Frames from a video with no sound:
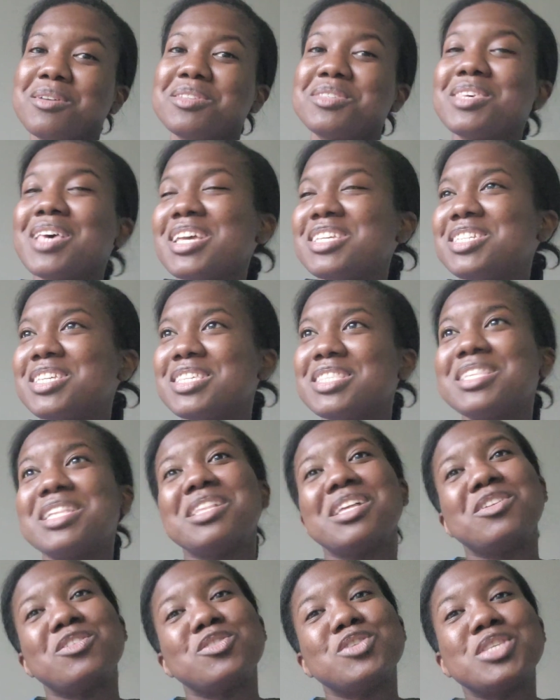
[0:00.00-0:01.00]
So that's just a
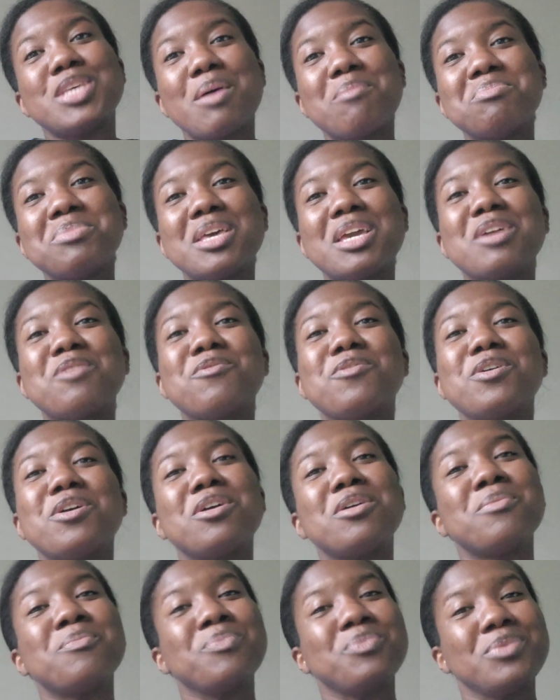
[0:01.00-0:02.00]
little something
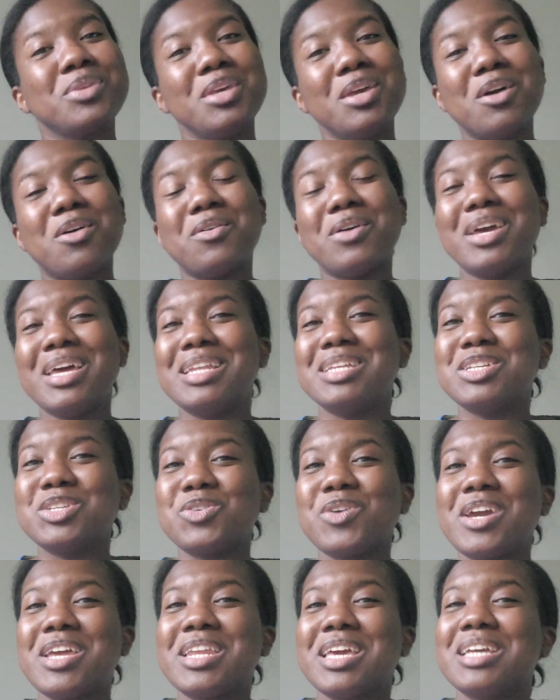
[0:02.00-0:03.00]
for, you know, in the
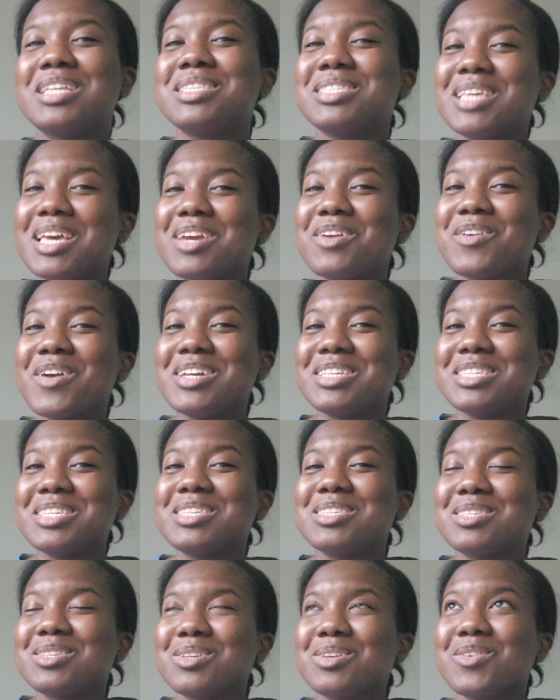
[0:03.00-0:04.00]
training. 10
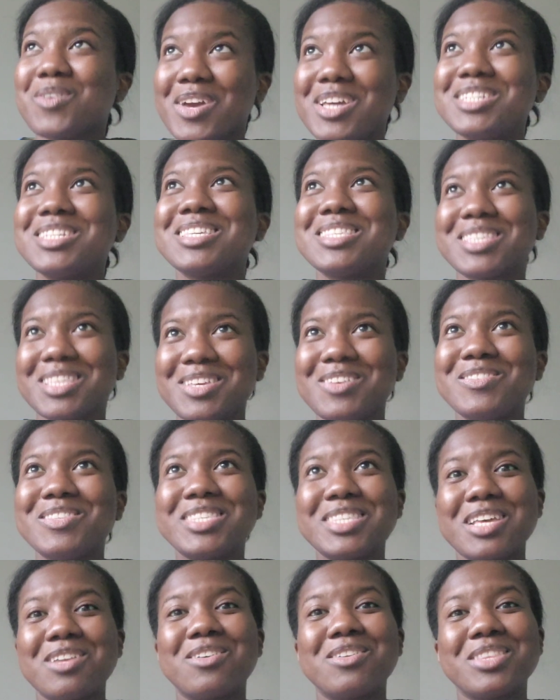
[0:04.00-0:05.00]
gracious, gracious glutes
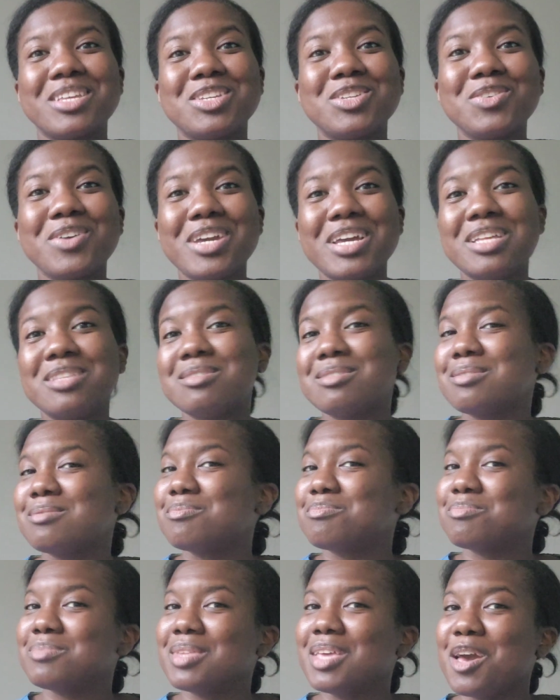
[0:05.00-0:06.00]
sit on latrines,
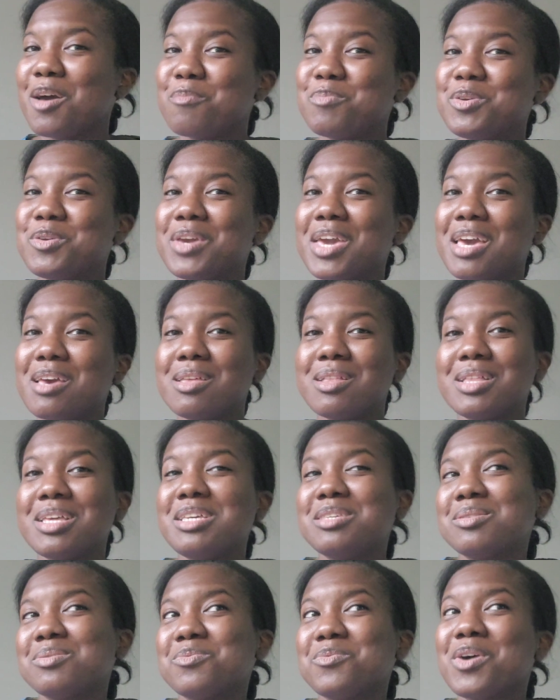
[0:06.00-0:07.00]
help you get at
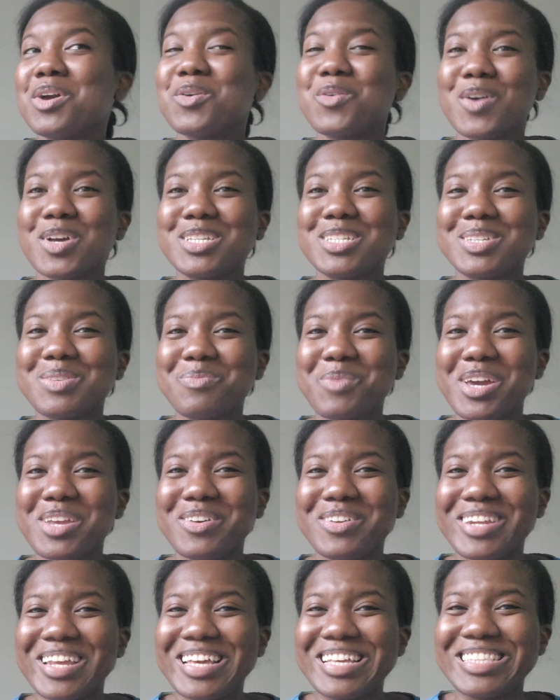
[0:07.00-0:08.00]
least one question right
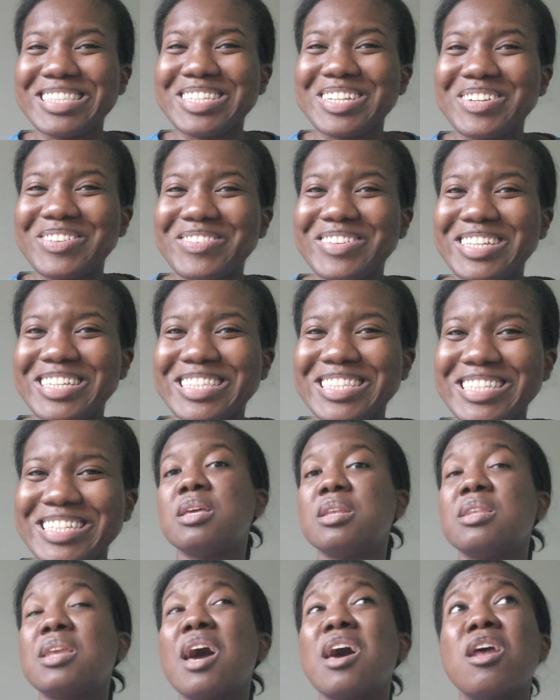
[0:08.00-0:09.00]
on the in service. And
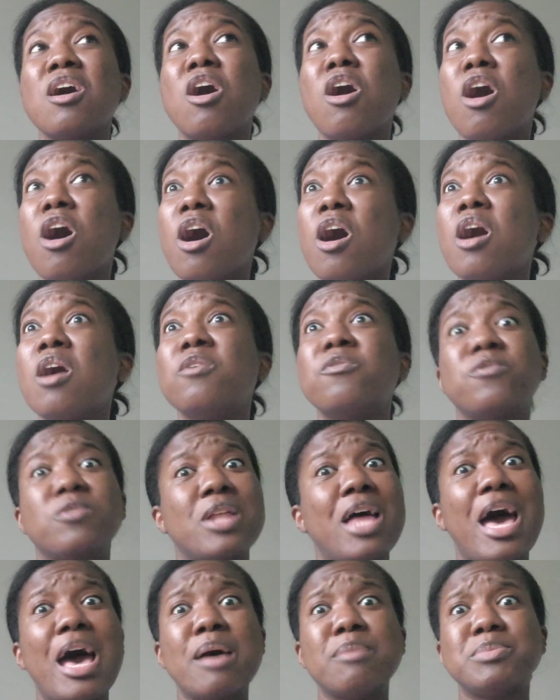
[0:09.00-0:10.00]
then not all
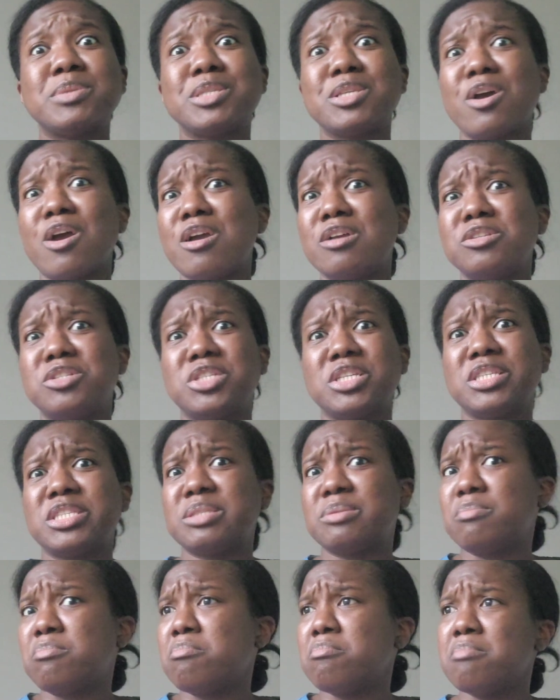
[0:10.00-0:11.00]
flaps are
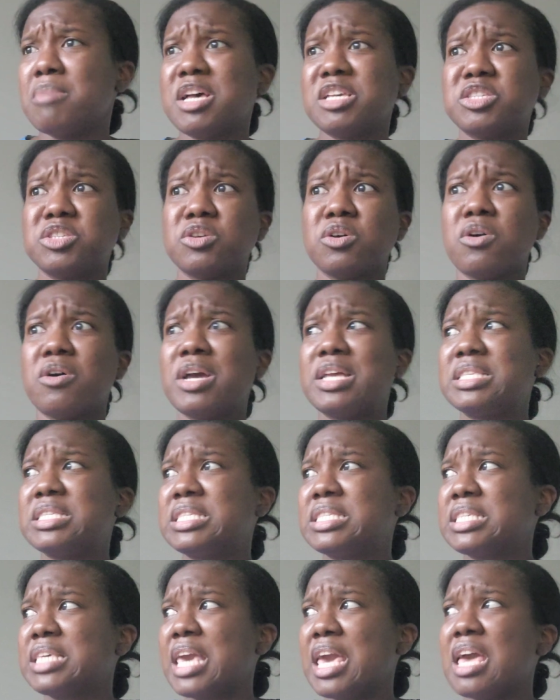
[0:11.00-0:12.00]
just muscle and
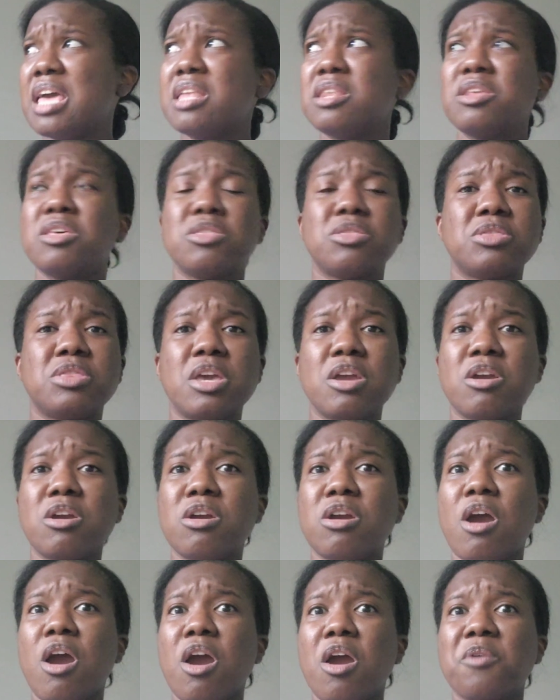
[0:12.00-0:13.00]
skin.
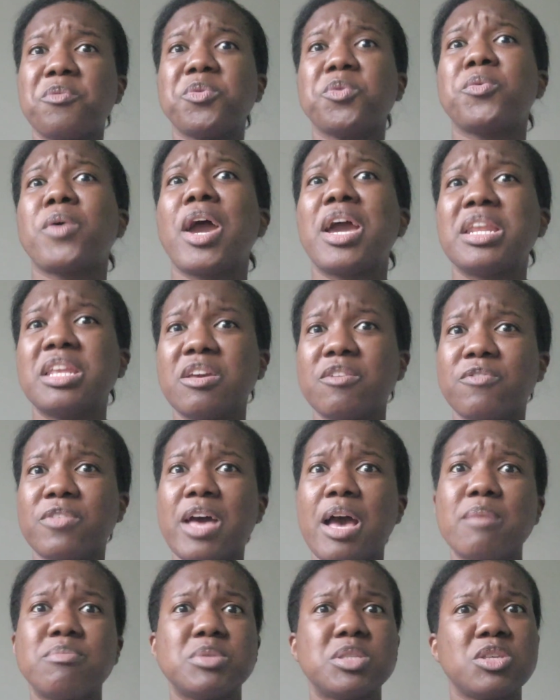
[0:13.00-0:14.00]
There are a variety of
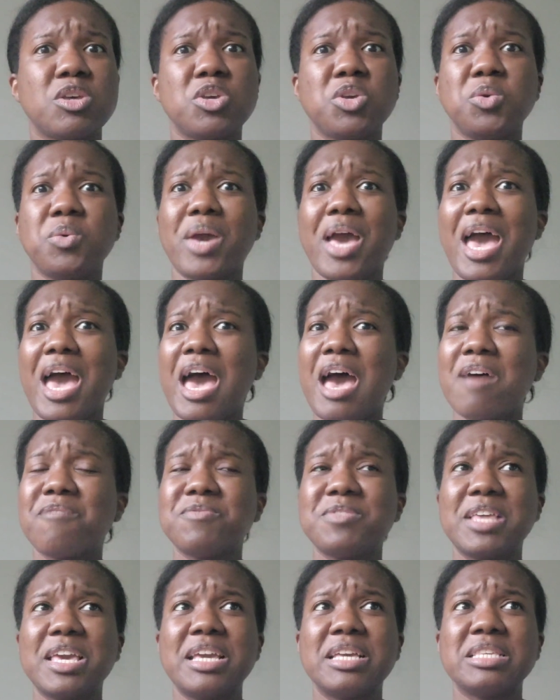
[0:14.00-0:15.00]
flaps. So you have
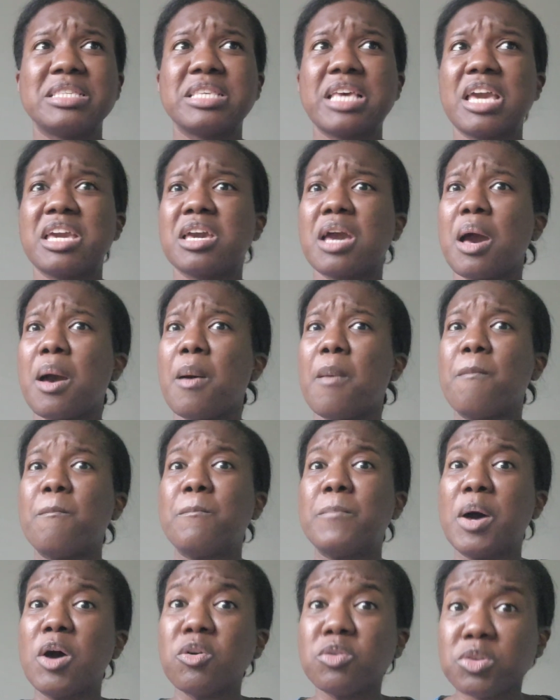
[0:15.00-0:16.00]
things like a
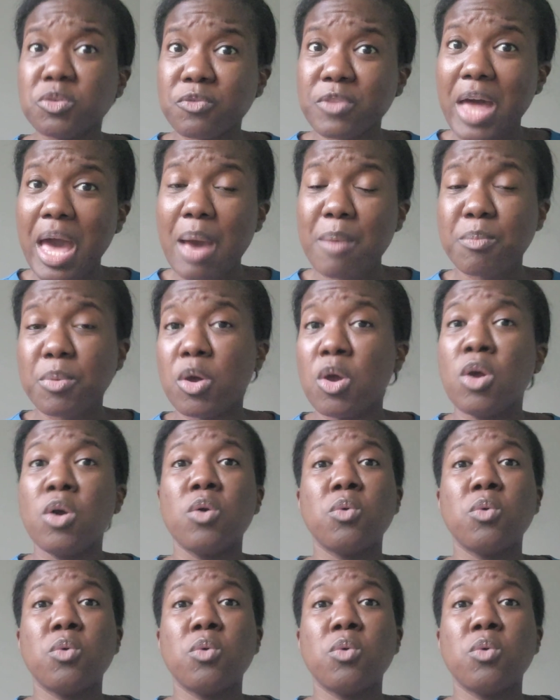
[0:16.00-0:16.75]
bone flap,